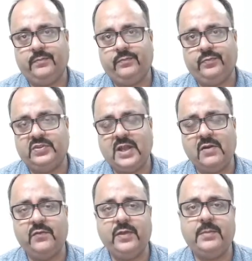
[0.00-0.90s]

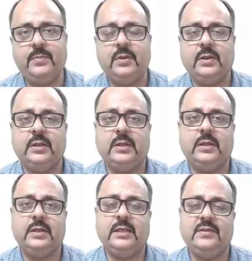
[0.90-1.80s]
sound wave
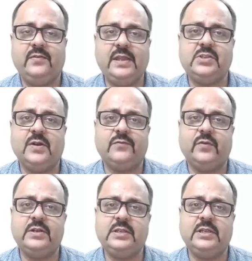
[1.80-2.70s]
in the range of
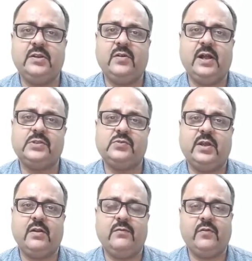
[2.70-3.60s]
20 kilohertz to
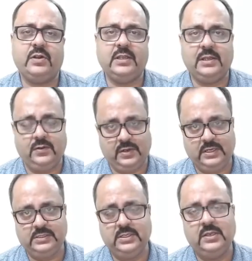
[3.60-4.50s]
around 40
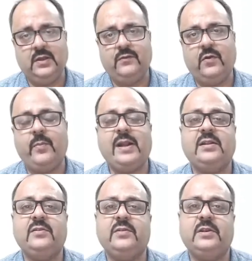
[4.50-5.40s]
kilohertz. For
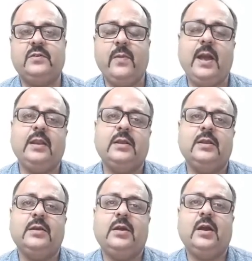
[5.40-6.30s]
metal, we require
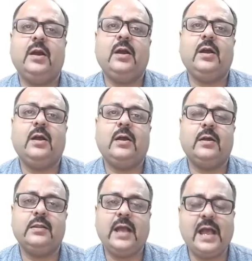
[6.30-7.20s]

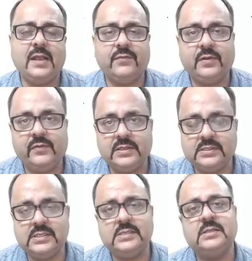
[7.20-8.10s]
the higher
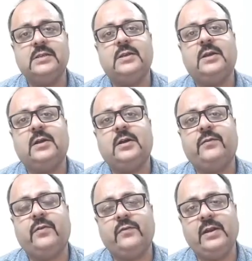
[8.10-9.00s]
frequencies
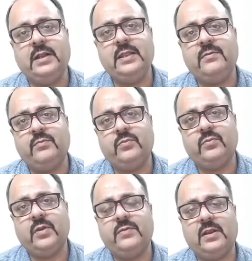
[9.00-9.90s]
for welding,
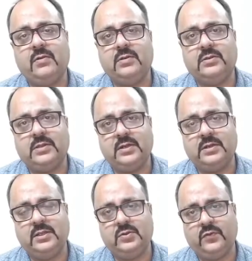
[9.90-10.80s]
maybe around
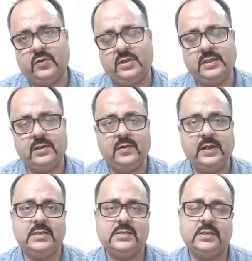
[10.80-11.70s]
30 to 40
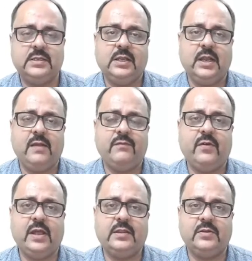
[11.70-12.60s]
kilohertz. And
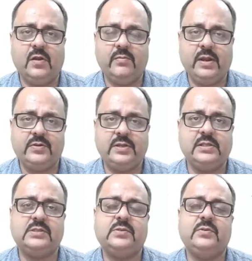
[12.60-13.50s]
for other
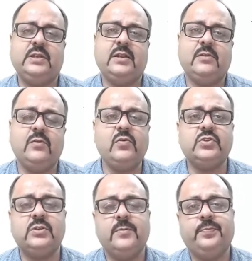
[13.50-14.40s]
non-materials, we can
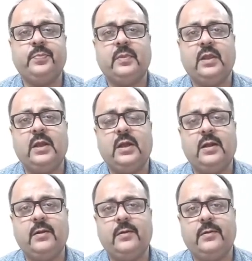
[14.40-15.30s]
use
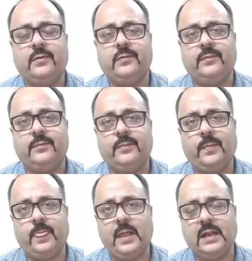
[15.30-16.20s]

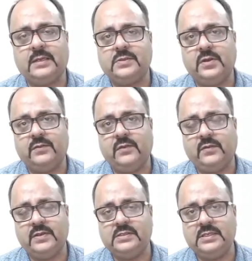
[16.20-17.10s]
ultrasonic
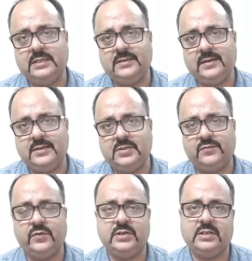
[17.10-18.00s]
frequency in the range of
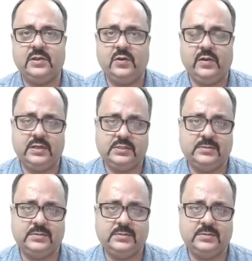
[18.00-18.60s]
20 kilohertz.